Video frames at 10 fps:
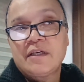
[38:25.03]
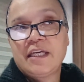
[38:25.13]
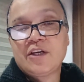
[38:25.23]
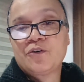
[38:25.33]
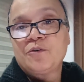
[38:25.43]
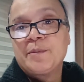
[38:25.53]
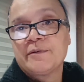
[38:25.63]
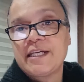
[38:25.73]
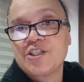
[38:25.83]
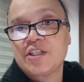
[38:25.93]

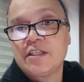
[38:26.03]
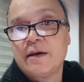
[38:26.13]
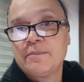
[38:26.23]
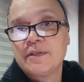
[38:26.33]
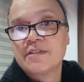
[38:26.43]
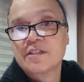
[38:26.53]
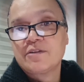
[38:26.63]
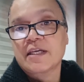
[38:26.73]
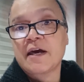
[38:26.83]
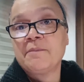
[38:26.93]
incorporation numbers, so
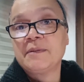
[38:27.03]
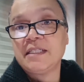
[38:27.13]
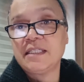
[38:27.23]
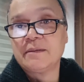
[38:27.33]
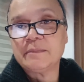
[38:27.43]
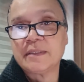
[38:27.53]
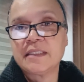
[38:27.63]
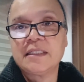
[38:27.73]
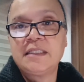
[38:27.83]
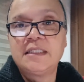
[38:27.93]
the company
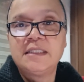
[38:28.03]
number,